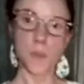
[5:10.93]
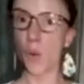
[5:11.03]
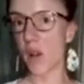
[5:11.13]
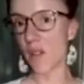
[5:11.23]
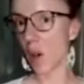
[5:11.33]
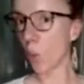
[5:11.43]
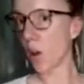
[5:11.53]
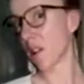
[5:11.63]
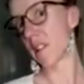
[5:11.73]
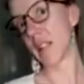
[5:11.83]
but one of our
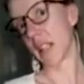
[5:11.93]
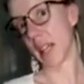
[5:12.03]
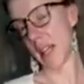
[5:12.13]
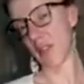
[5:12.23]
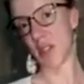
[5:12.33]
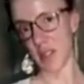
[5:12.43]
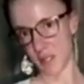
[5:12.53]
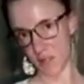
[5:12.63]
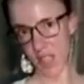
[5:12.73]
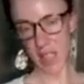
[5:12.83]
works in life there's
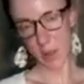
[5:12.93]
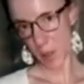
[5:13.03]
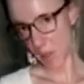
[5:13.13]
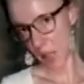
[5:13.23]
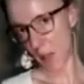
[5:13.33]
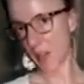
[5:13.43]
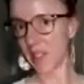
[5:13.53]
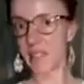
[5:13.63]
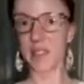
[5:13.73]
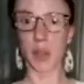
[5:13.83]
a video i made about
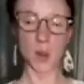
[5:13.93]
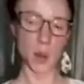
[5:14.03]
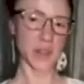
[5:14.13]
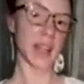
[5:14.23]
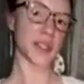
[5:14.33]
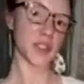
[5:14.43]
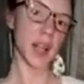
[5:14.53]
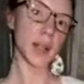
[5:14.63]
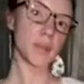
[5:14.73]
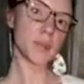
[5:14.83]
this in the quote
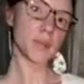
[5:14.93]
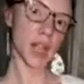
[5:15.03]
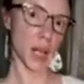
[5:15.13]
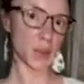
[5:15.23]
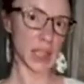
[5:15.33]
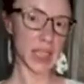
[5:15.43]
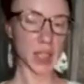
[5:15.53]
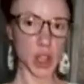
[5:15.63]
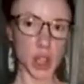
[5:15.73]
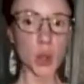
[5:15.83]
section that i will
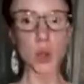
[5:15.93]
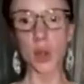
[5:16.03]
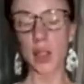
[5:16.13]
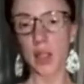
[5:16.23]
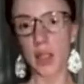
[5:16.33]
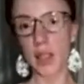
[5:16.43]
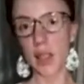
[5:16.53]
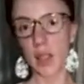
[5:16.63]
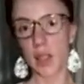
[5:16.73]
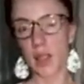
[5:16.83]
link to
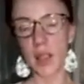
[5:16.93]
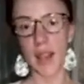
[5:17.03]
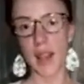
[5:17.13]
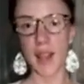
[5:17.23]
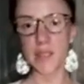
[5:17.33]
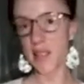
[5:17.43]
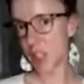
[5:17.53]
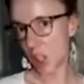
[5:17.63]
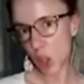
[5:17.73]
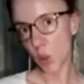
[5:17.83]
is
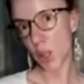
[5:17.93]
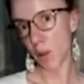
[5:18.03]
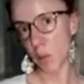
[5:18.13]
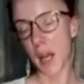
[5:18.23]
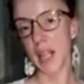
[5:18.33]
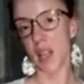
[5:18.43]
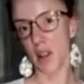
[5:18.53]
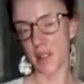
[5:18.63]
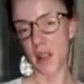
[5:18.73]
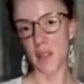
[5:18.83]
continually reminding
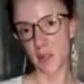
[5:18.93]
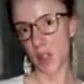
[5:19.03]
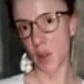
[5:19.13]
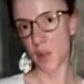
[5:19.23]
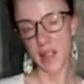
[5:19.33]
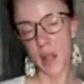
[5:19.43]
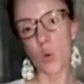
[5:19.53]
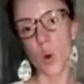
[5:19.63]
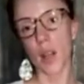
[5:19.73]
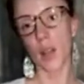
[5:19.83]
ourselves of our own
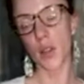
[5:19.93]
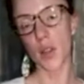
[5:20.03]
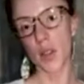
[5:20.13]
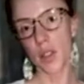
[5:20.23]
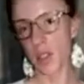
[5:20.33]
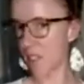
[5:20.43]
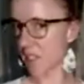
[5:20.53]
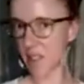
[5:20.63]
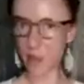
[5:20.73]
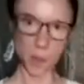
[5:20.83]
self-worth
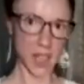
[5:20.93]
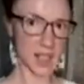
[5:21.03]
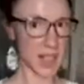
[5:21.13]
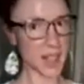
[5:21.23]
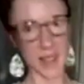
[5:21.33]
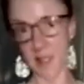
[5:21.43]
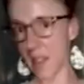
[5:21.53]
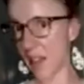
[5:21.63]
just as so many things